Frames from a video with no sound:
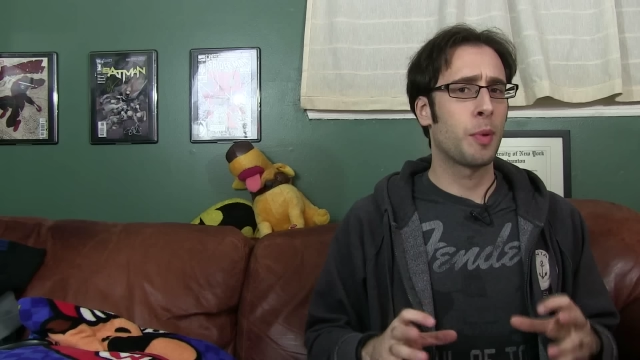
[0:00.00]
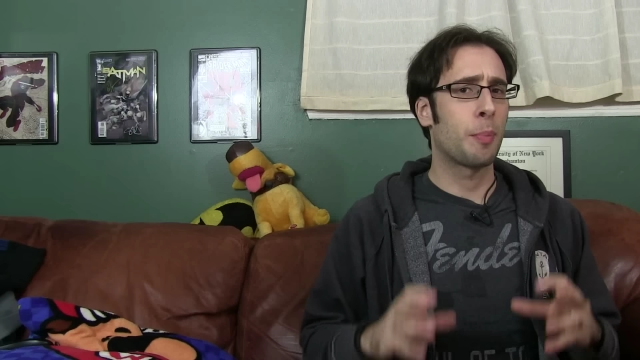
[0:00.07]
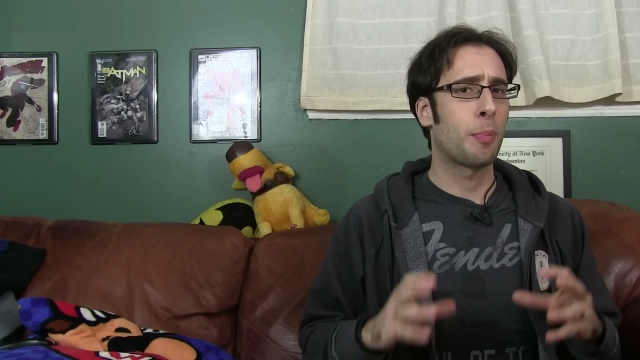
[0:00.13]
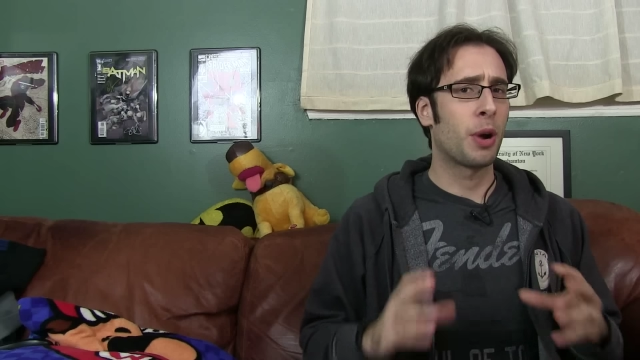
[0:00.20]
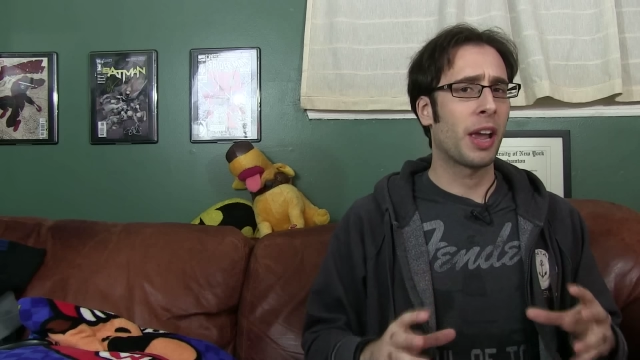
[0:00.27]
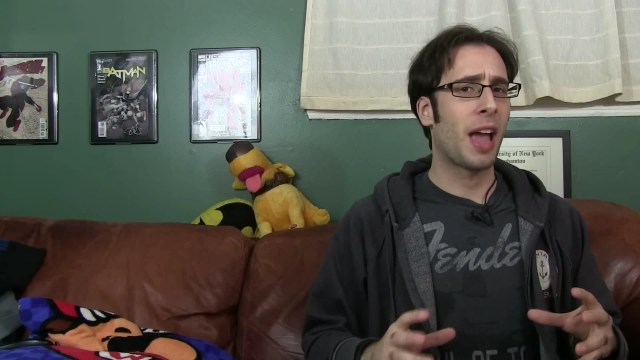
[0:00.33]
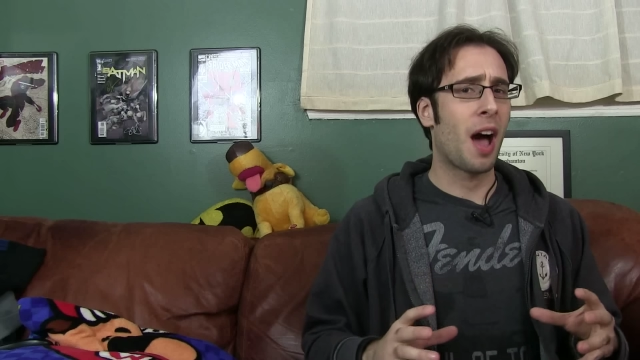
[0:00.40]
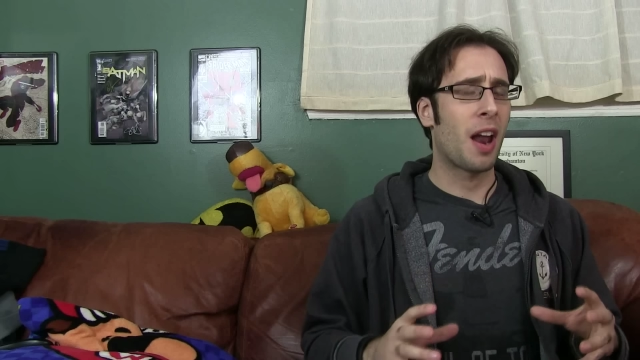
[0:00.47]
to be
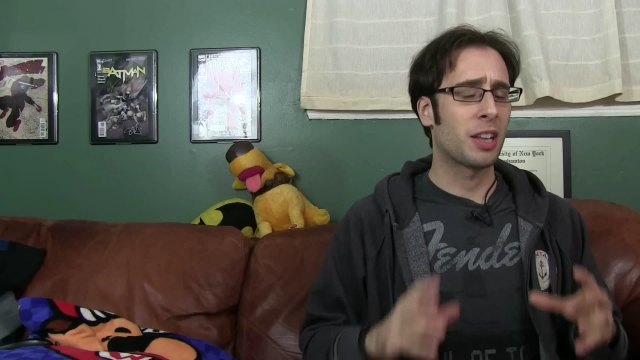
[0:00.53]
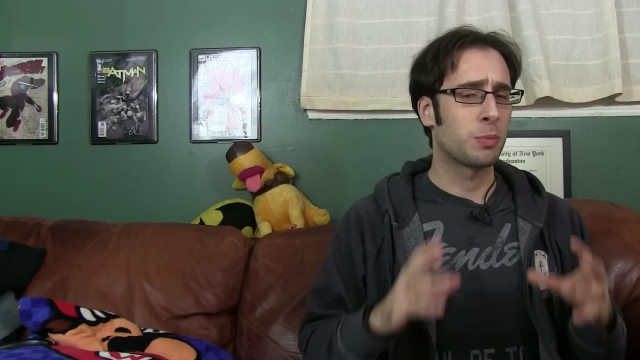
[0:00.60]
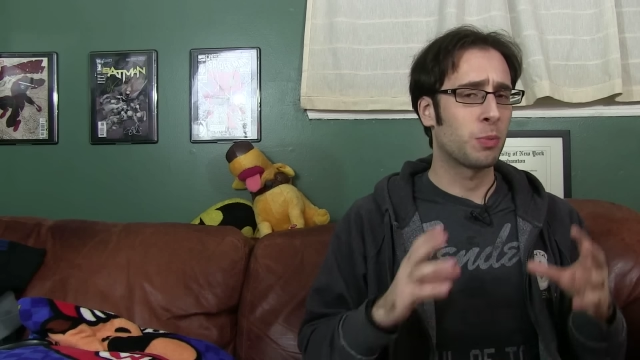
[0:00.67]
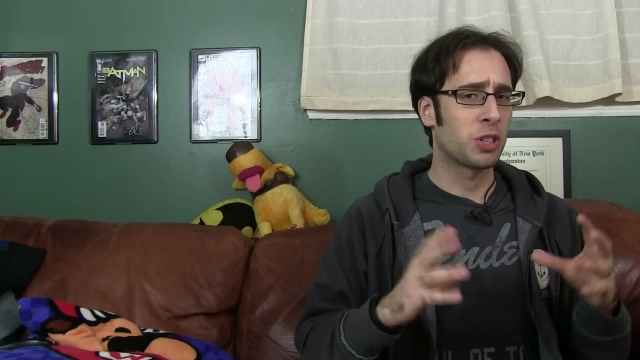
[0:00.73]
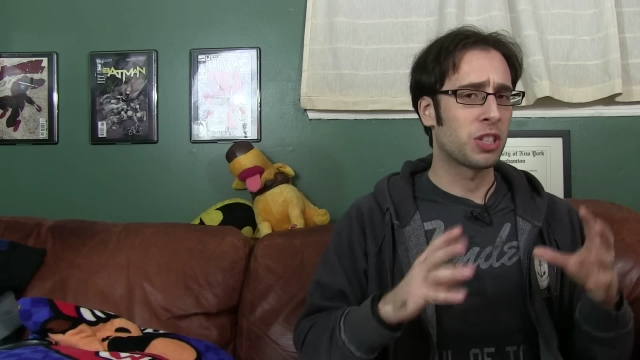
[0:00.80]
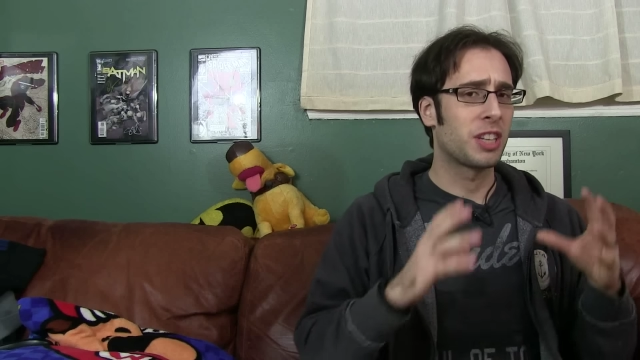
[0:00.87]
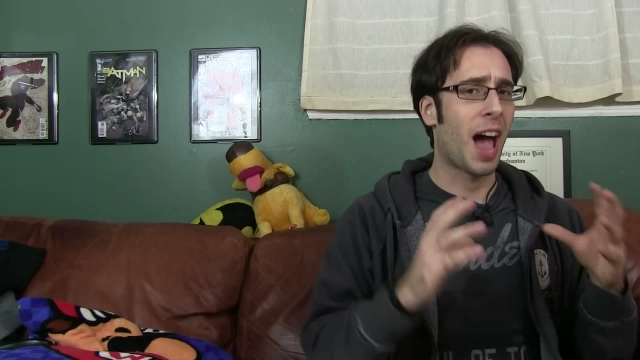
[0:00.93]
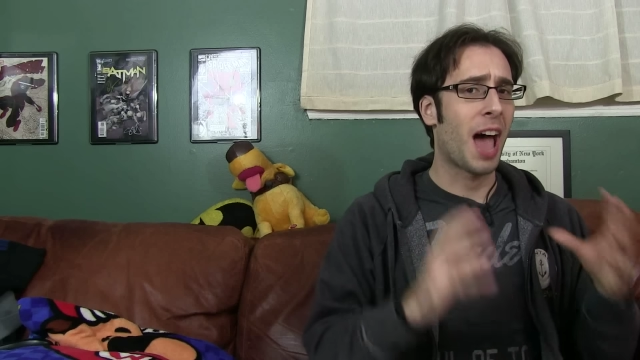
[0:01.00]
putting out as
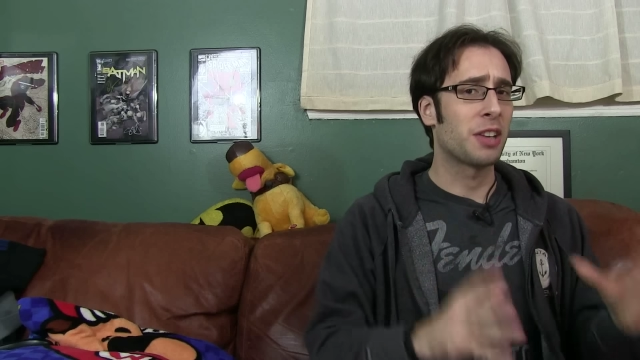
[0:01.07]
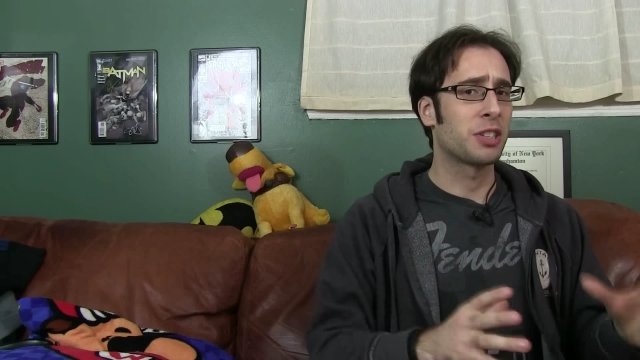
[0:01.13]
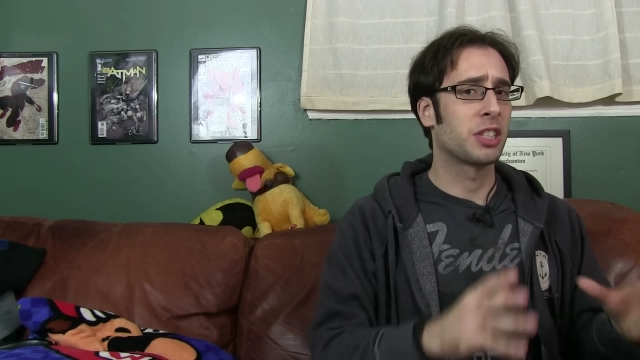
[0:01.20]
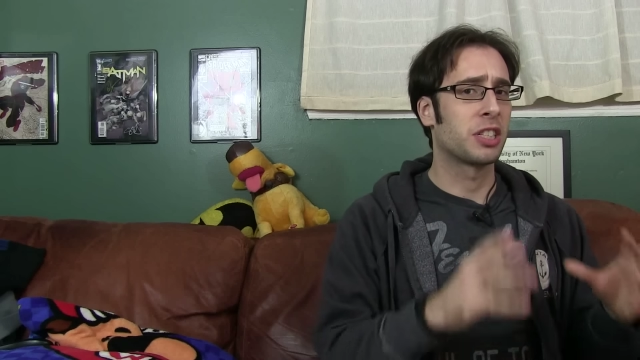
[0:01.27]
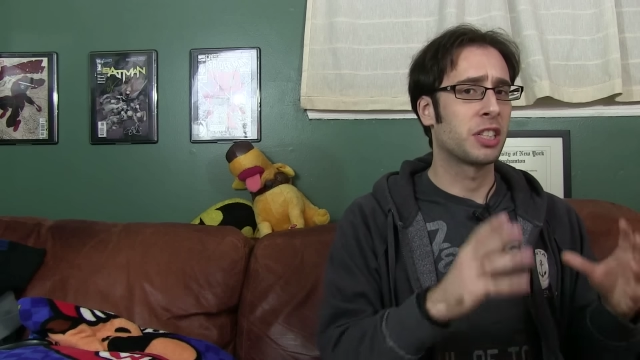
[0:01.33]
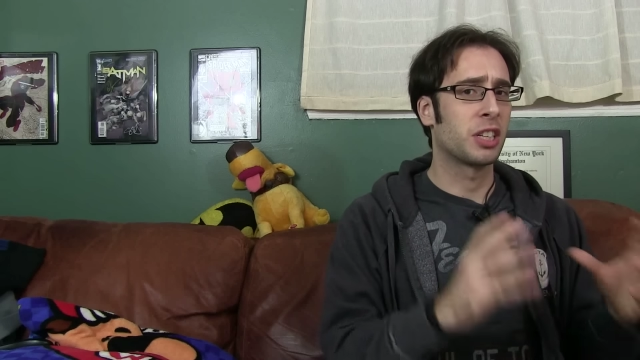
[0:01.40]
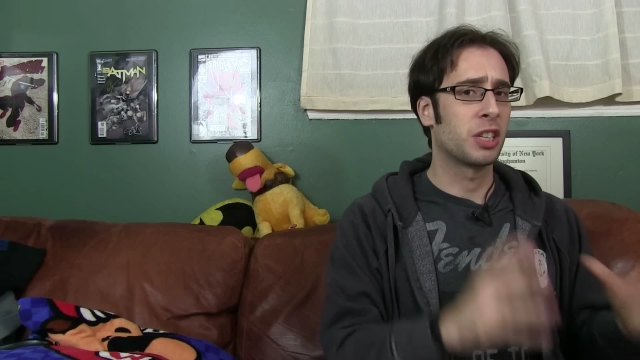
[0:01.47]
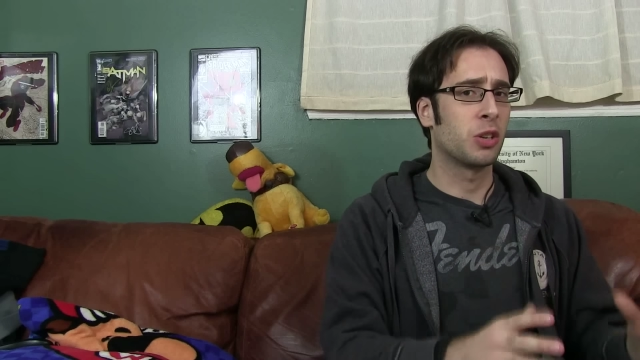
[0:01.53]
much titles as they